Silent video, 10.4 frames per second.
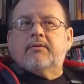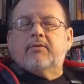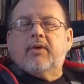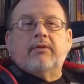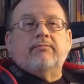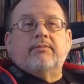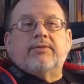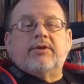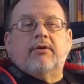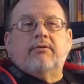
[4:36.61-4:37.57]
Well,
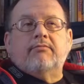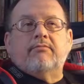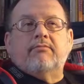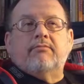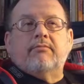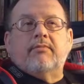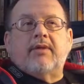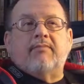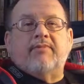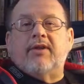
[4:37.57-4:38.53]
so
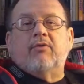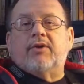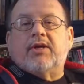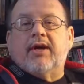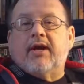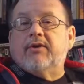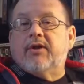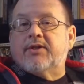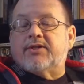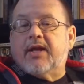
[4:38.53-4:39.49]
that video would cut out
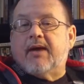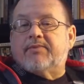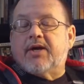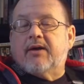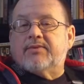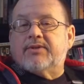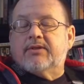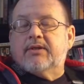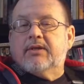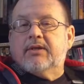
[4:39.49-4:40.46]
on these laptops,
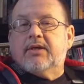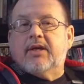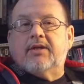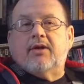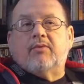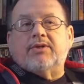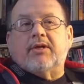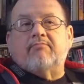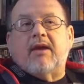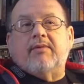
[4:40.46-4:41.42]
and there was
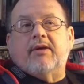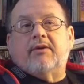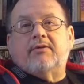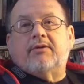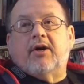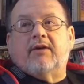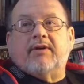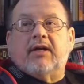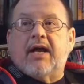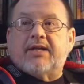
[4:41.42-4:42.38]
maybe a talk of
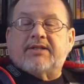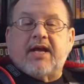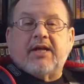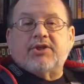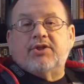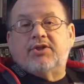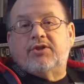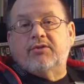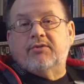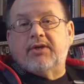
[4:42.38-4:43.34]
a class action
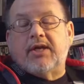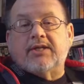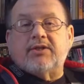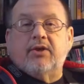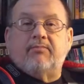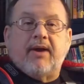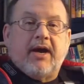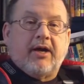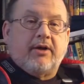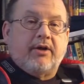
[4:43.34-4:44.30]
suit against Hewlett
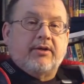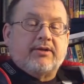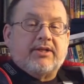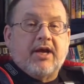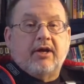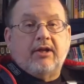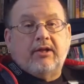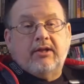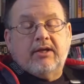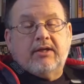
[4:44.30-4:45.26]
Packard,
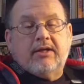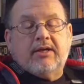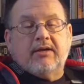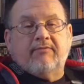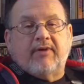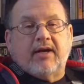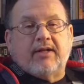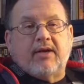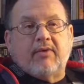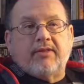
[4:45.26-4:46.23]
Dell, and finally
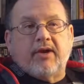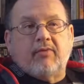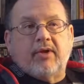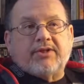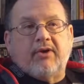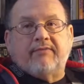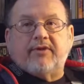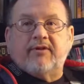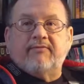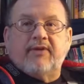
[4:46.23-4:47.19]
they thought, well, let's go
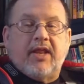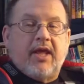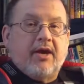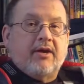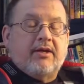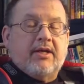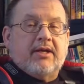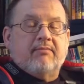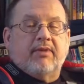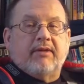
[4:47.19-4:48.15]
after NVIDIA.
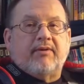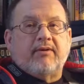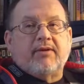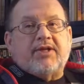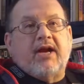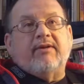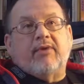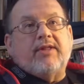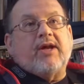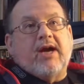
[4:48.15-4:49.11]
But pretty much
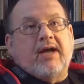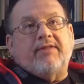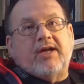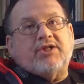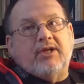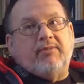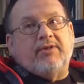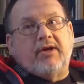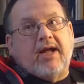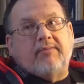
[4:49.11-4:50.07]
everybody that got that chip in
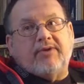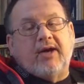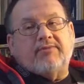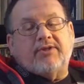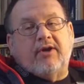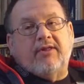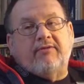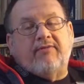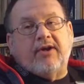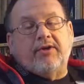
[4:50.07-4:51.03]
their laptop saw the
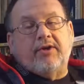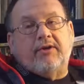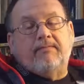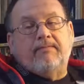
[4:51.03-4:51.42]
failure.